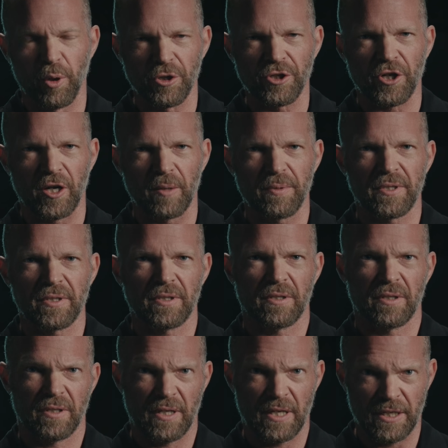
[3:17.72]
push-ups
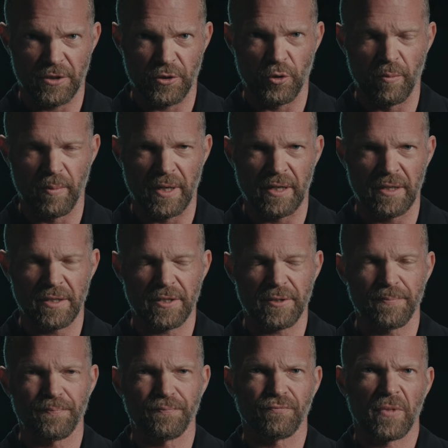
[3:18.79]
in 2 minutes,
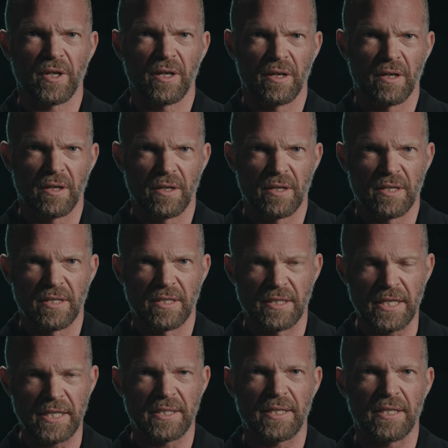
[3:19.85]

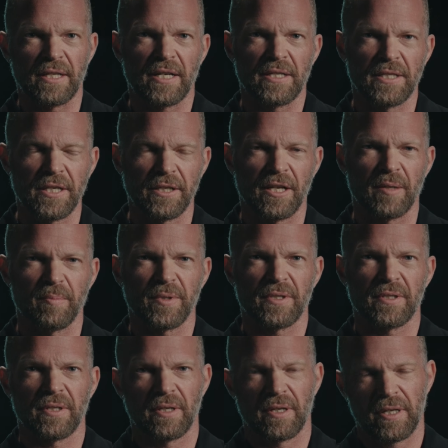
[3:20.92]
69
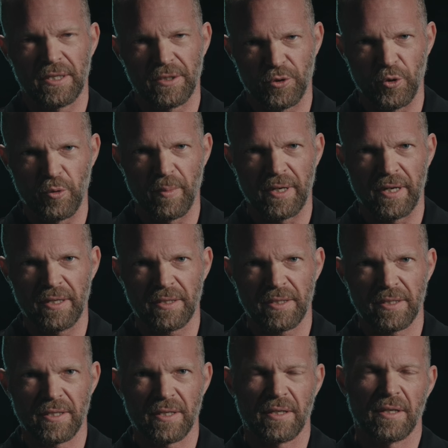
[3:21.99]
sit-ups in 2
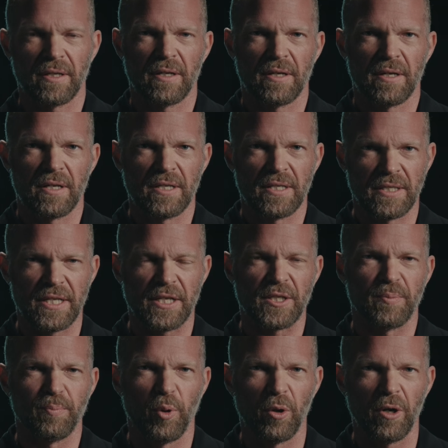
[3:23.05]
minutes,
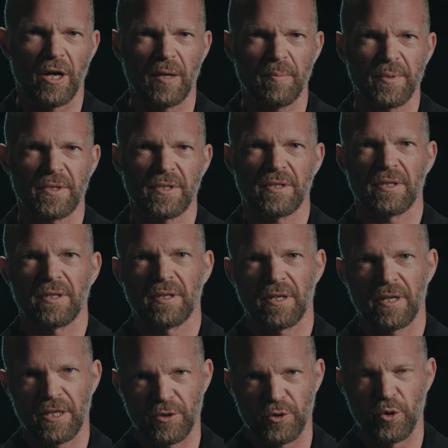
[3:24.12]
6 pull-ups
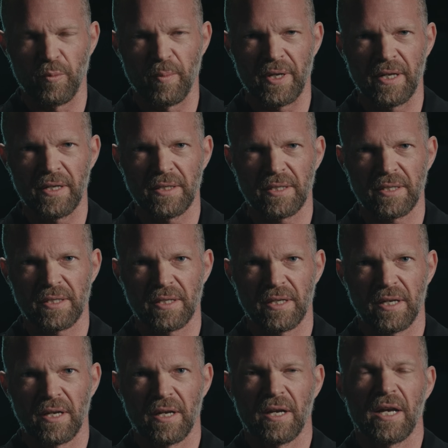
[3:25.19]
in 2 minutes,
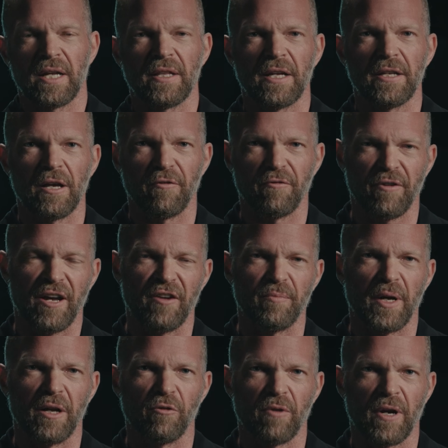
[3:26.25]
and then a
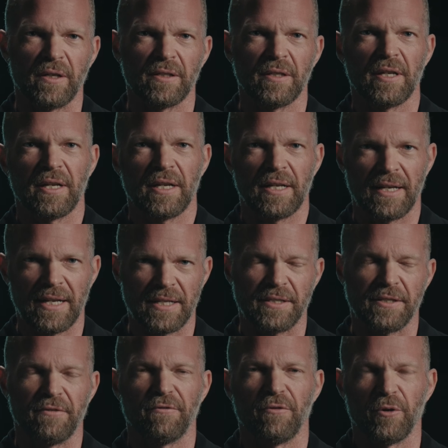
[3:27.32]
5-mile run in less
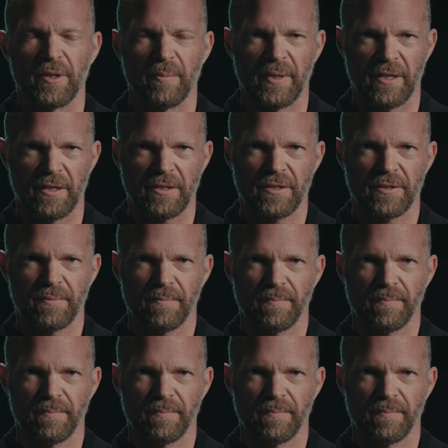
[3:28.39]
than 40 minutes.